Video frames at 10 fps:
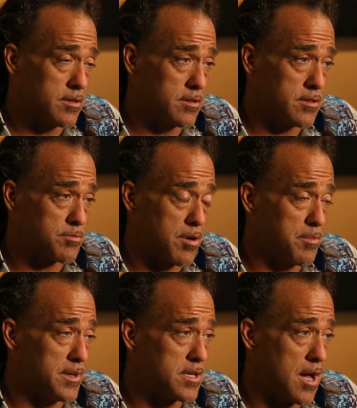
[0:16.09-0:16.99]
And there's
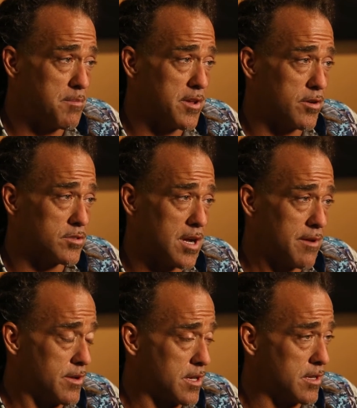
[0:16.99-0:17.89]
probably time that you're in
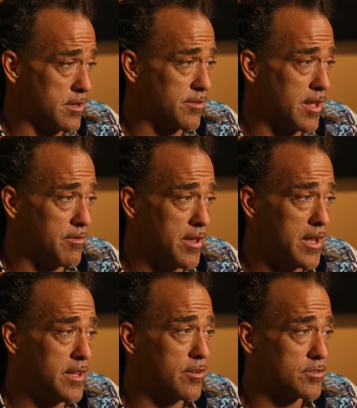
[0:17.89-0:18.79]
traffic, and instead of
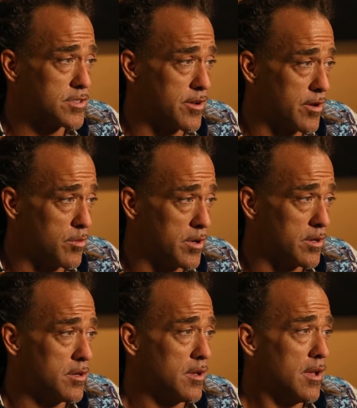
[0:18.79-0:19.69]
hitting your steering wheel